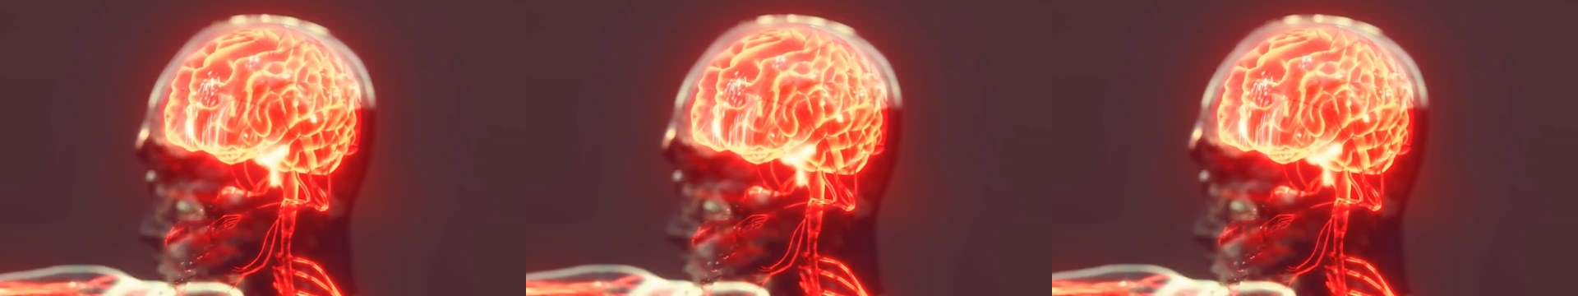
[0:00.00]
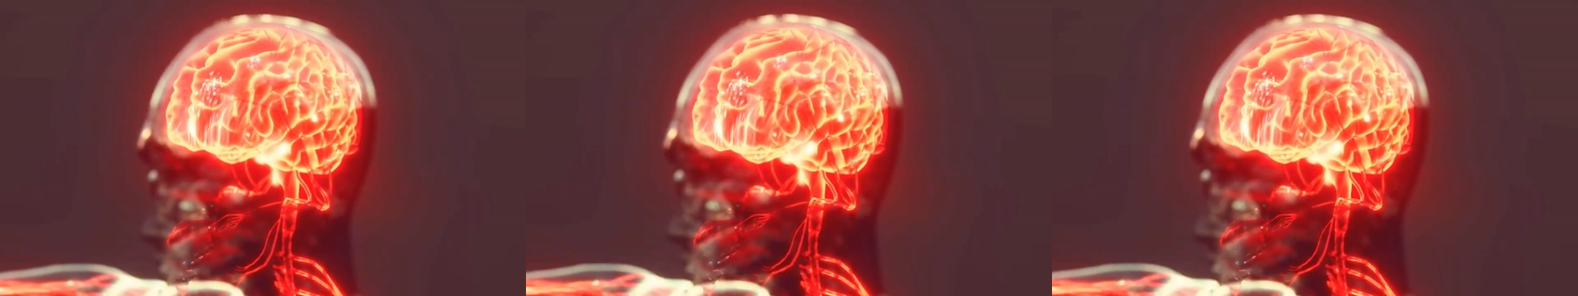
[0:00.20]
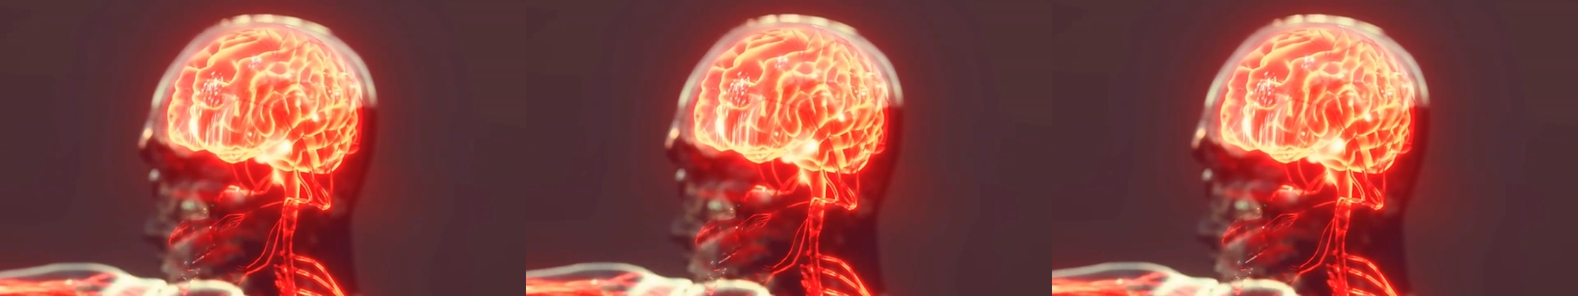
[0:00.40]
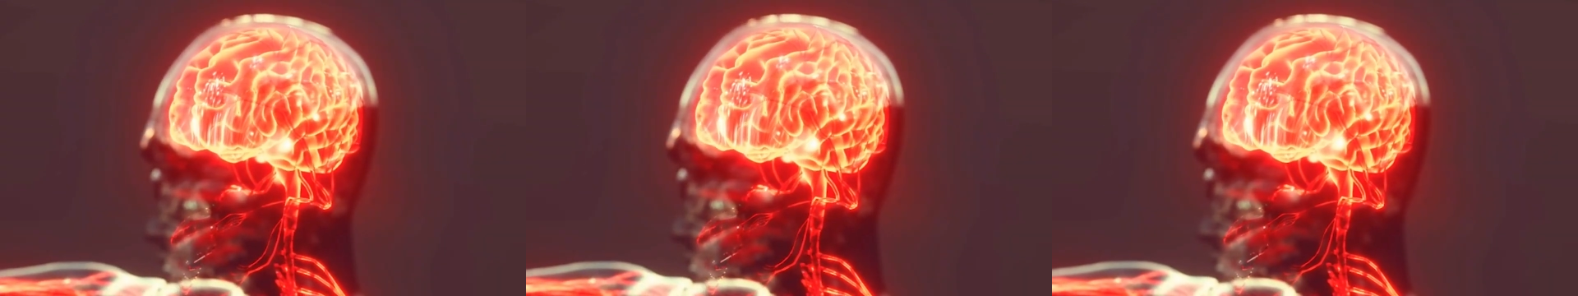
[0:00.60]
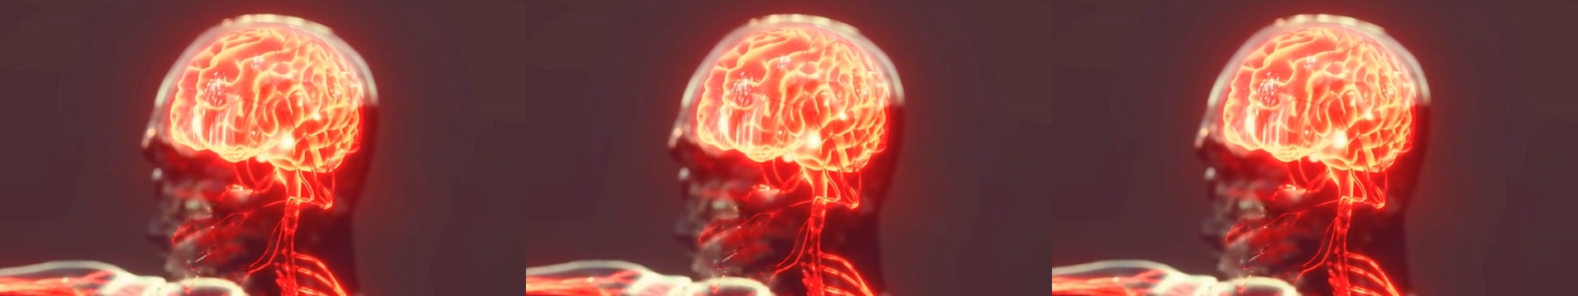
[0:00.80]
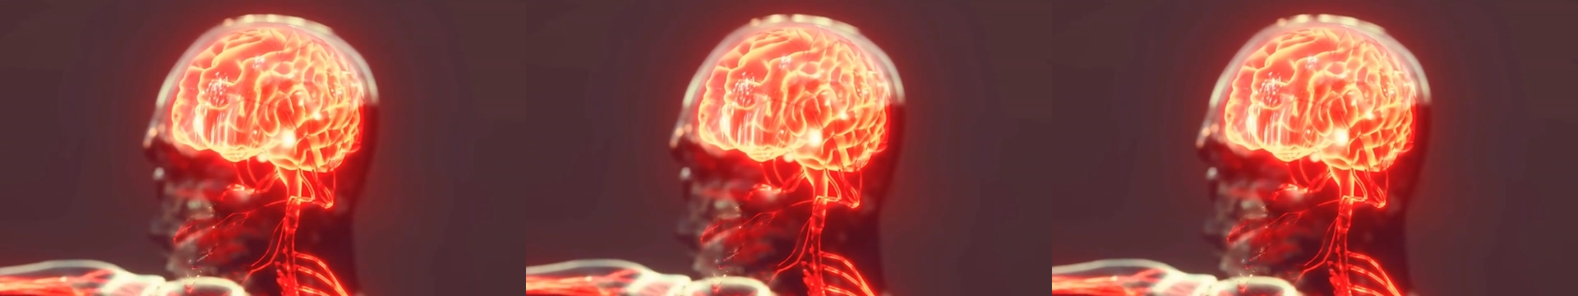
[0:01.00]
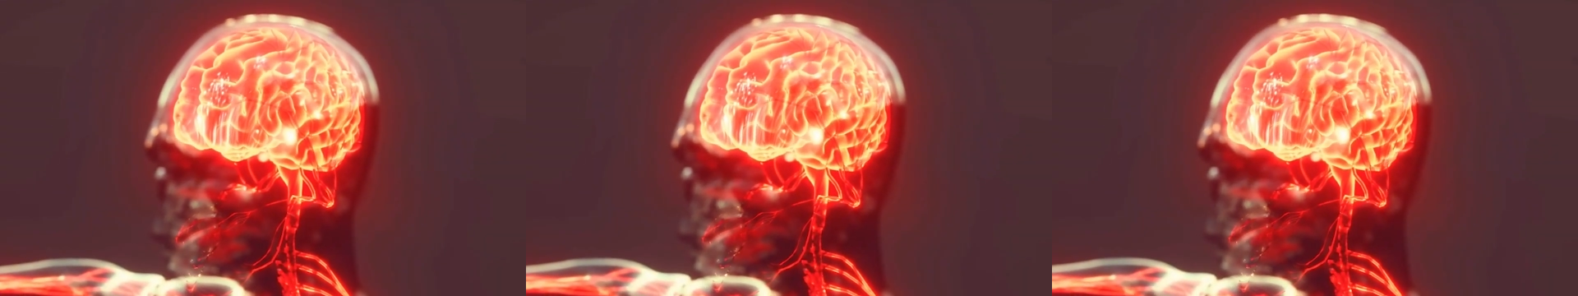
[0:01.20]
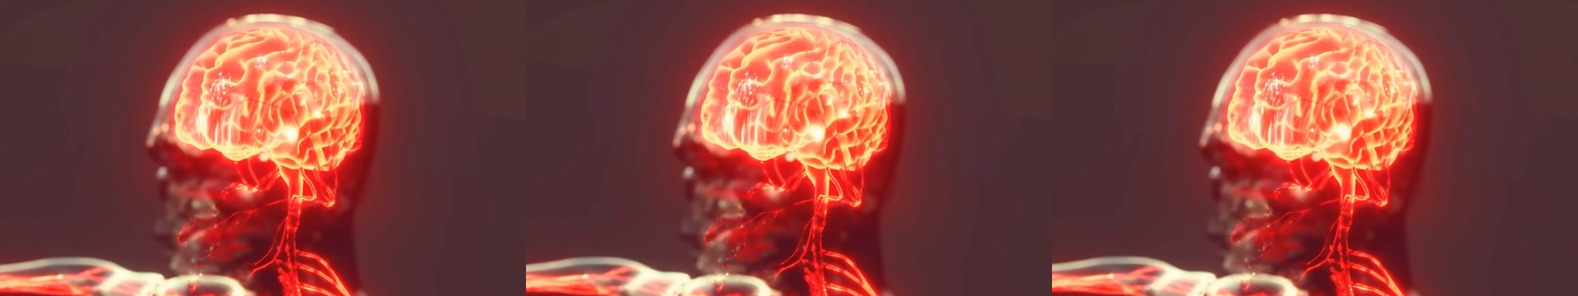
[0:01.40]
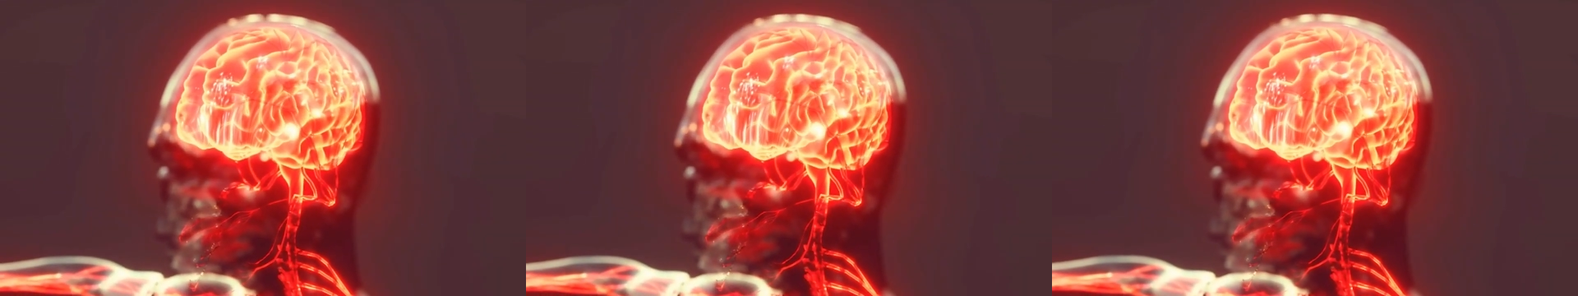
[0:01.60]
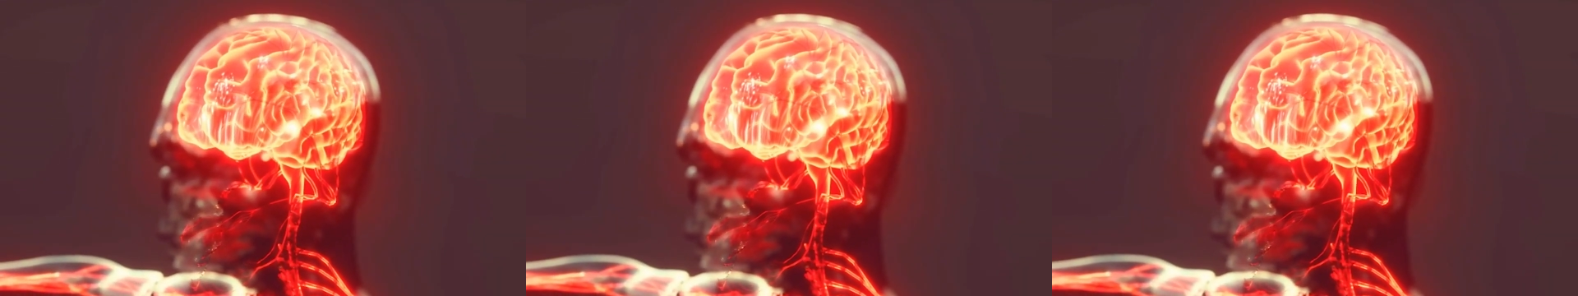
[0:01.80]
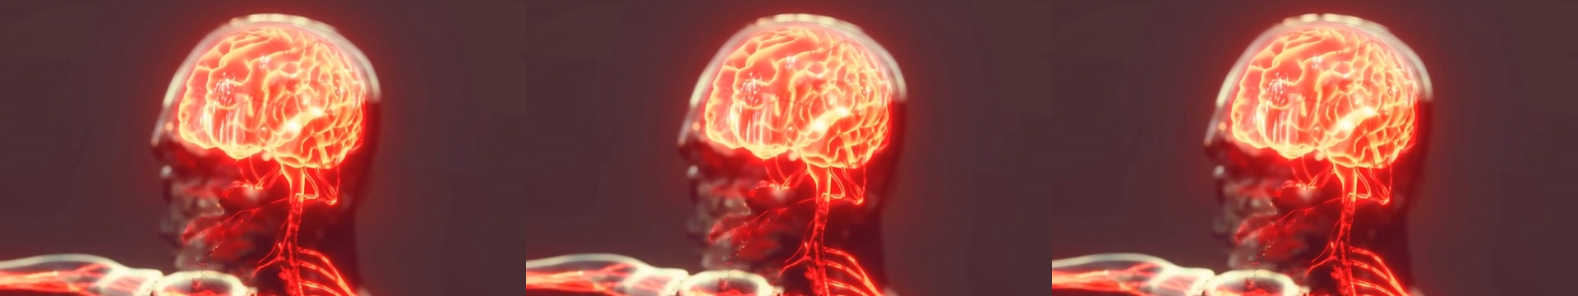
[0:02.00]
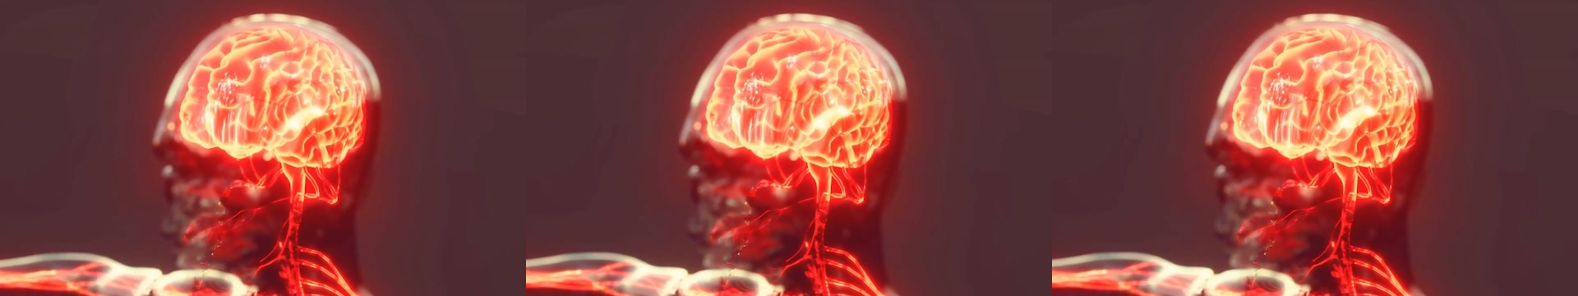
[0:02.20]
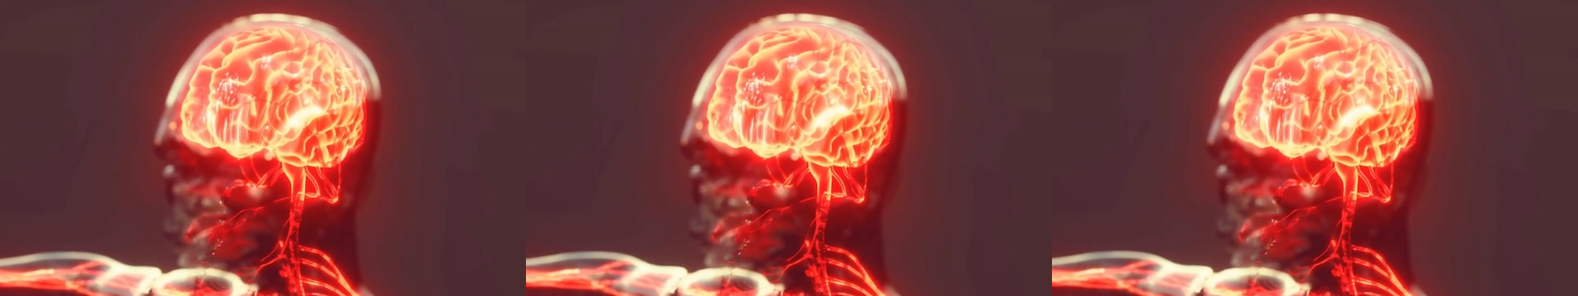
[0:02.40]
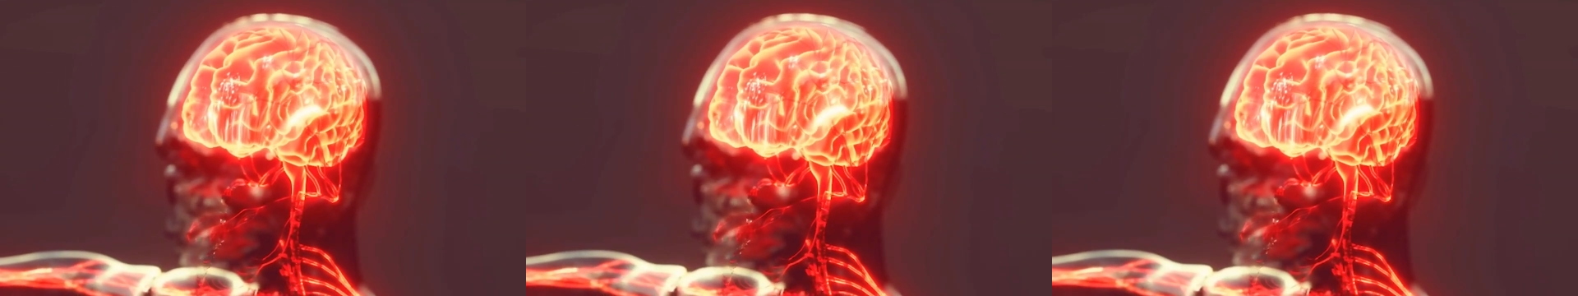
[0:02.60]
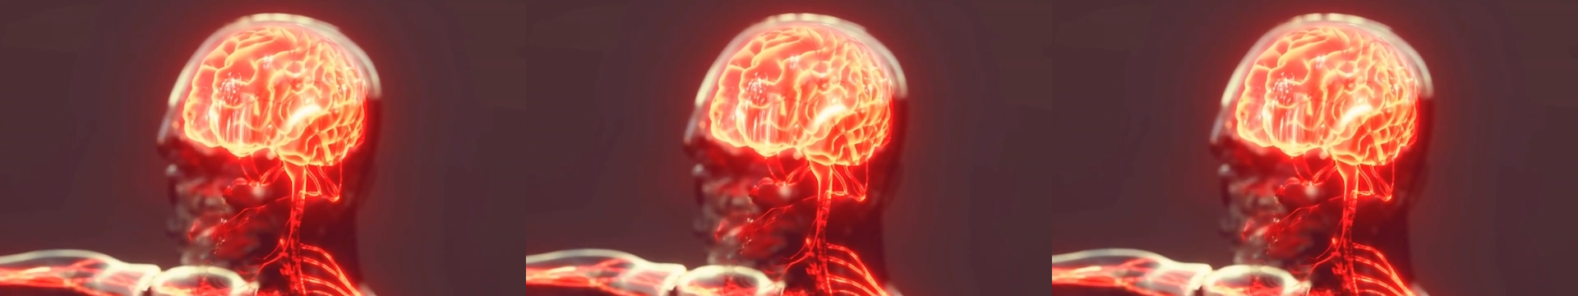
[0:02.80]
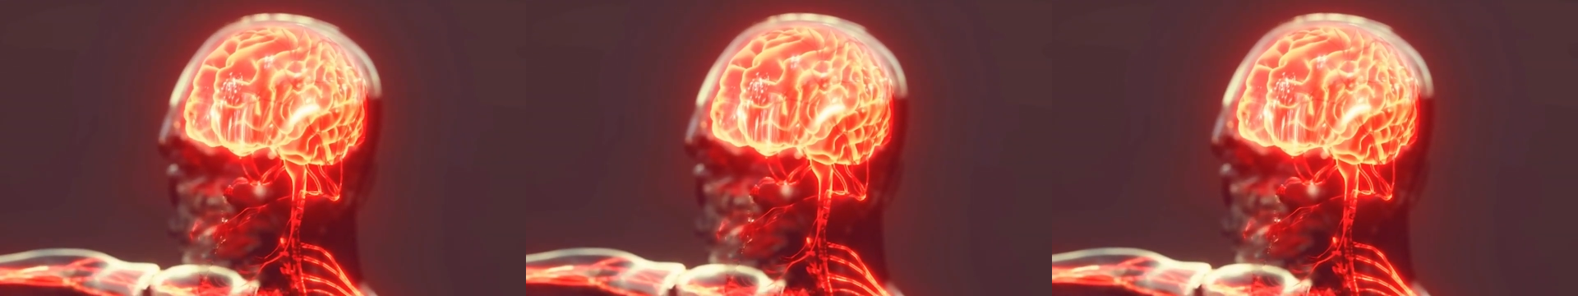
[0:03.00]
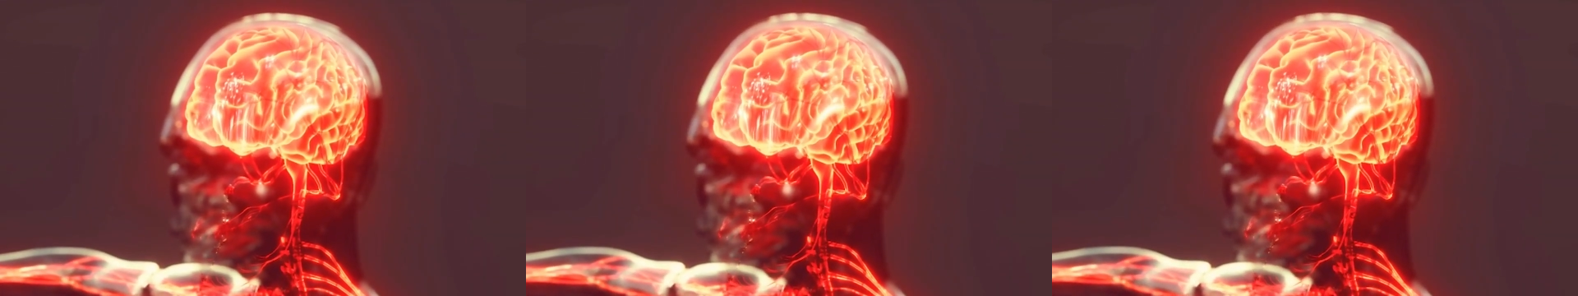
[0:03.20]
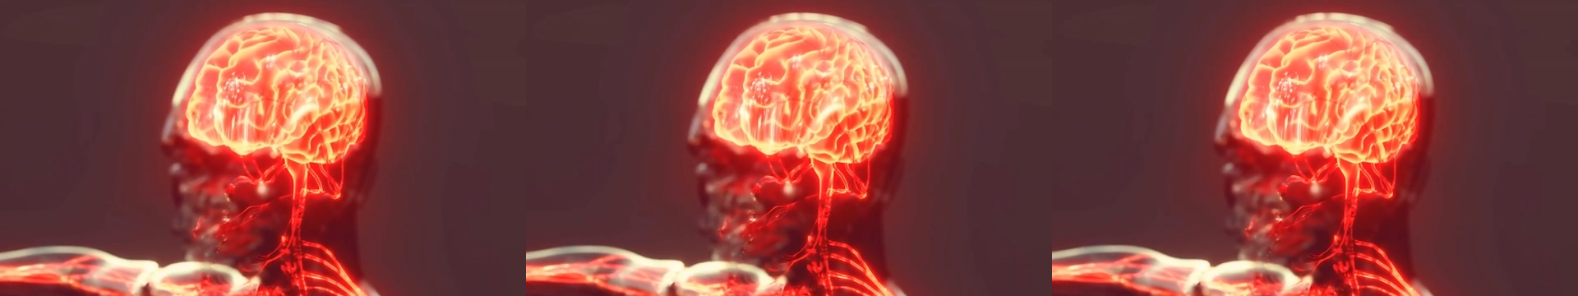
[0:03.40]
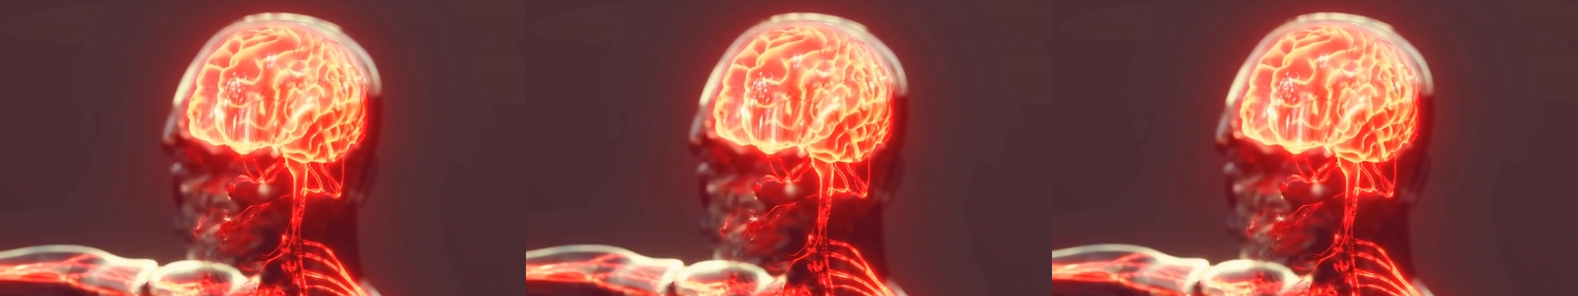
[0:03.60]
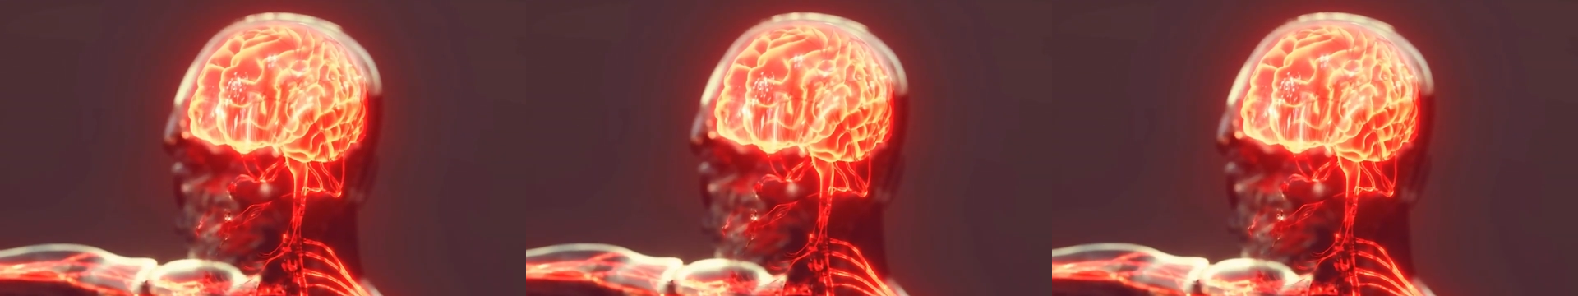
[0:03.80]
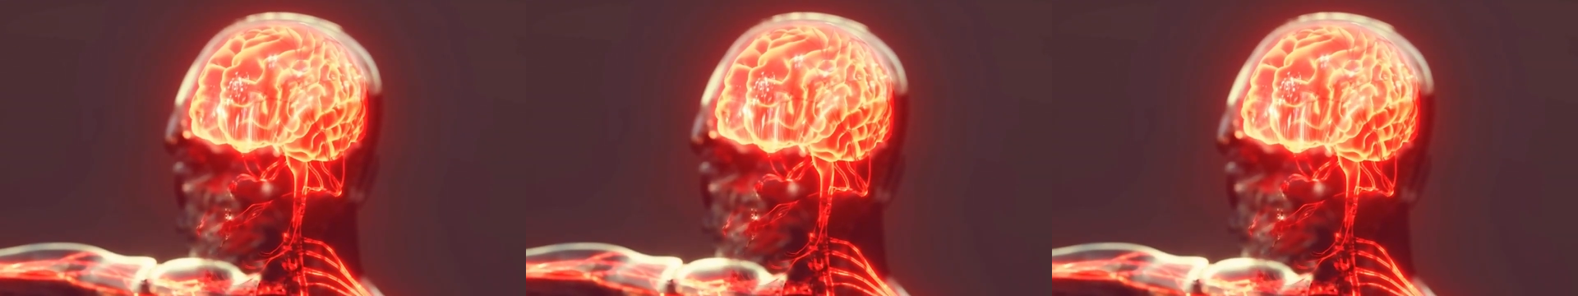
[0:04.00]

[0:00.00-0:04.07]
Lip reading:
No face is visible, so there are no lips to read.